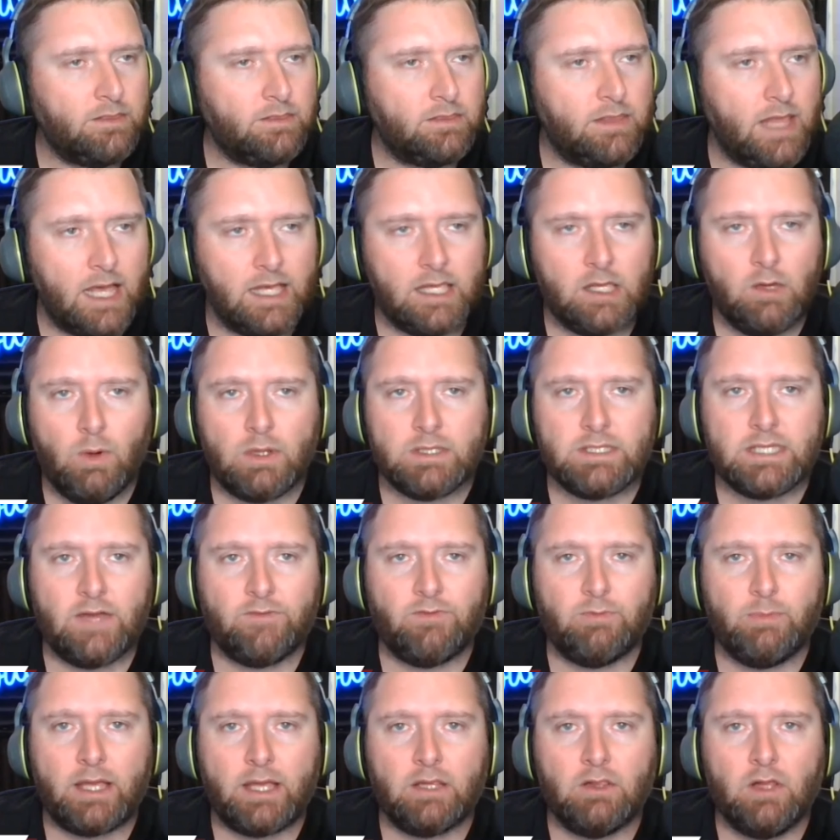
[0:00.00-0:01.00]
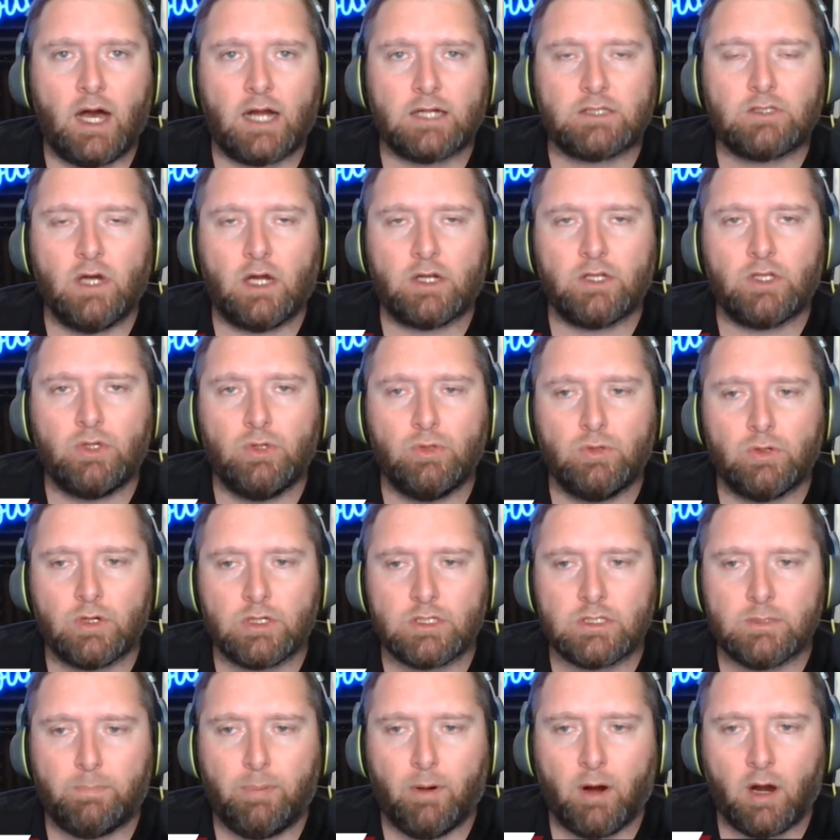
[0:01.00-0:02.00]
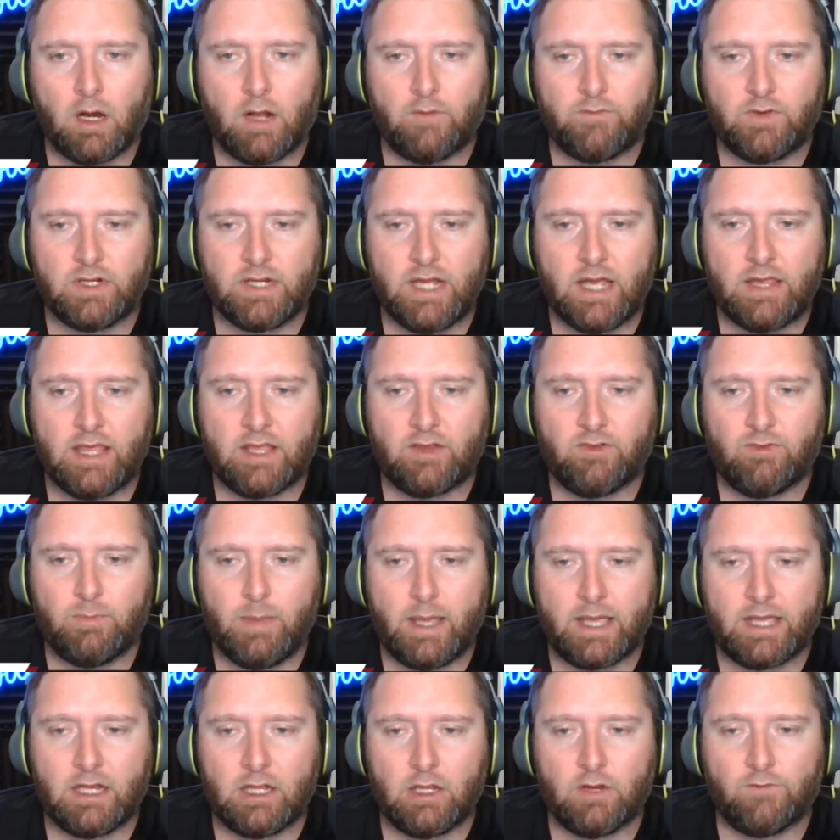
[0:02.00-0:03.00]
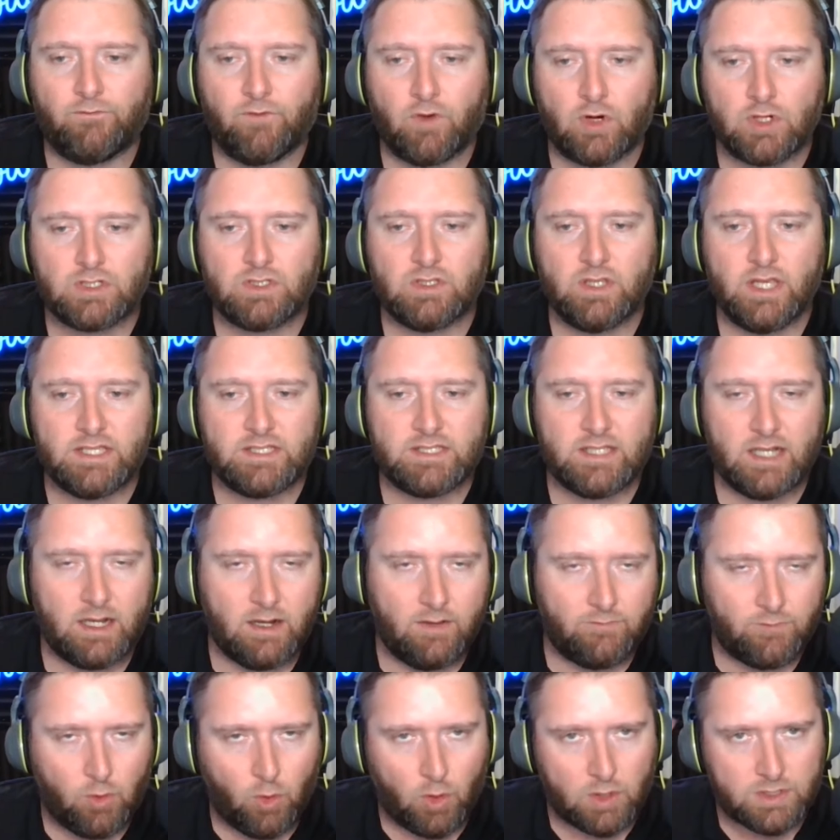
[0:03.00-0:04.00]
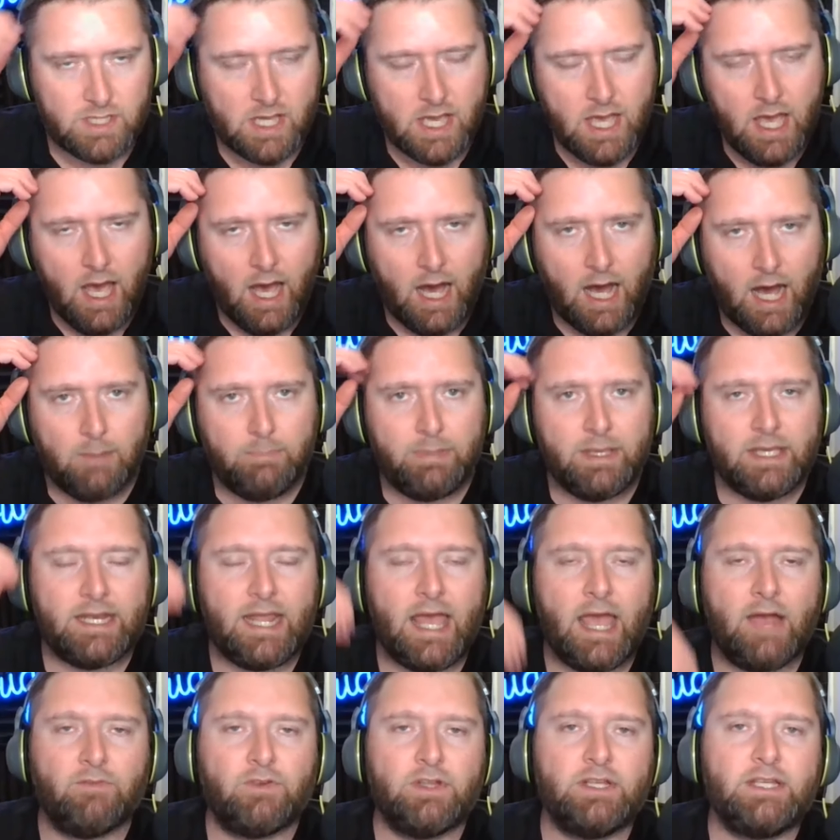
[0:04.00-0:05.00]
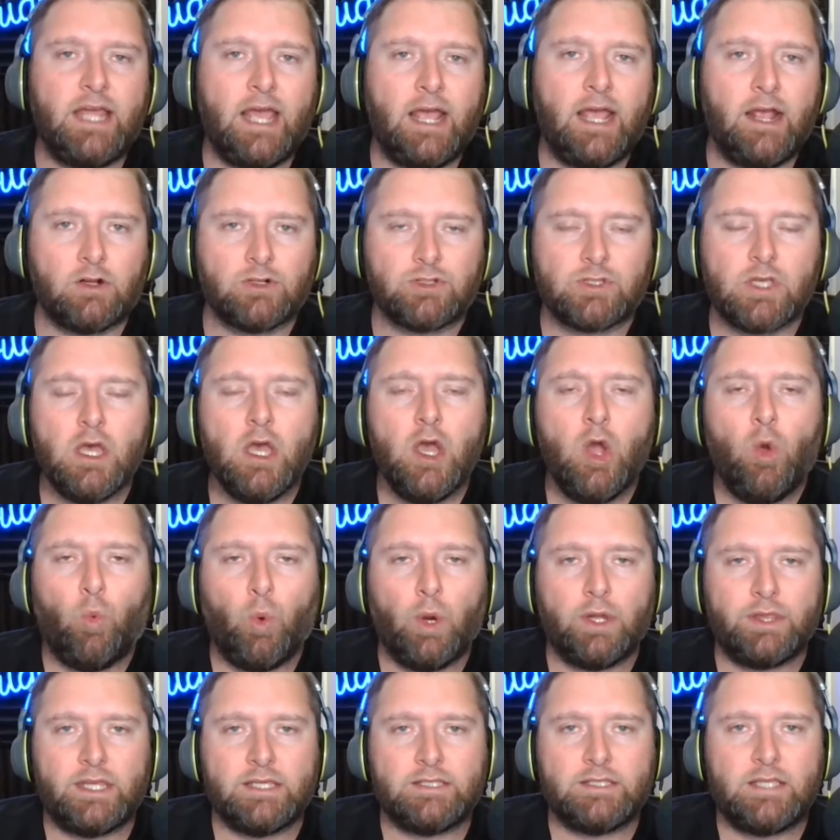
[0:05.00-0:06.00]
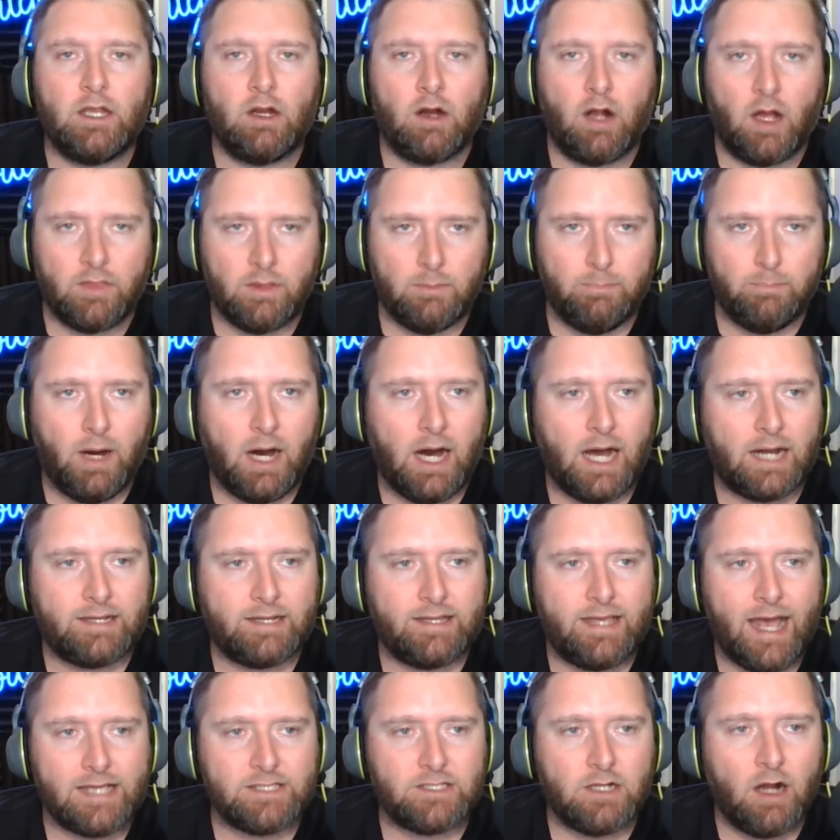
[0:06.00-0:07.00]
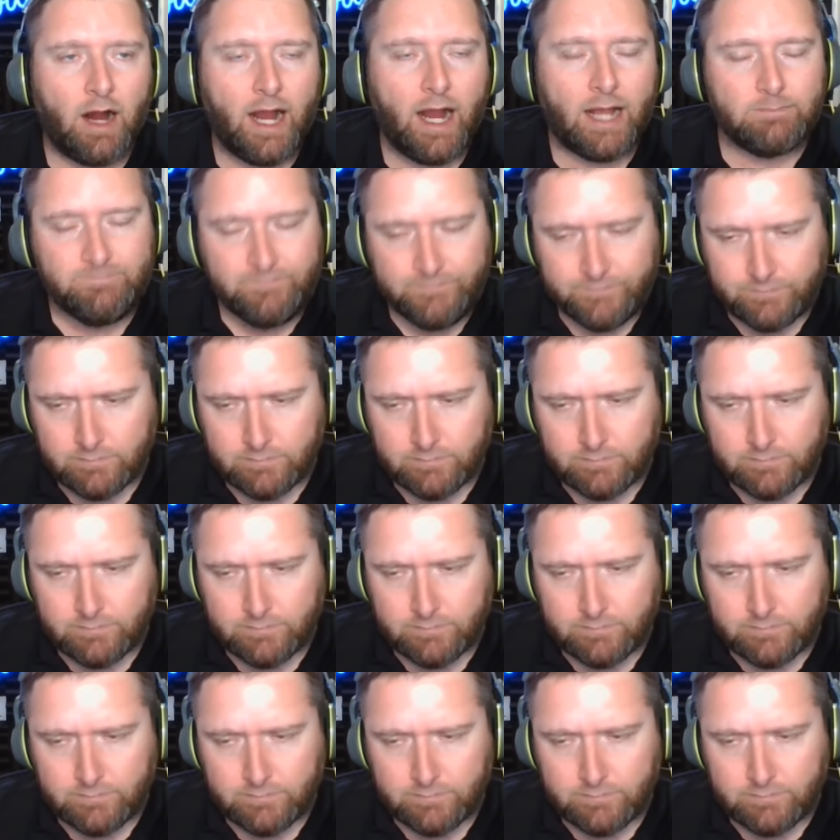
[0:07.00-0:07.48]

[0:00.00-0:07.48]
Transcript: Thank you once again for making Locked On Cougars a part of your day. Thank you for making it your first listen and, of course, uh, being everydayers with us here on the podcast. All right.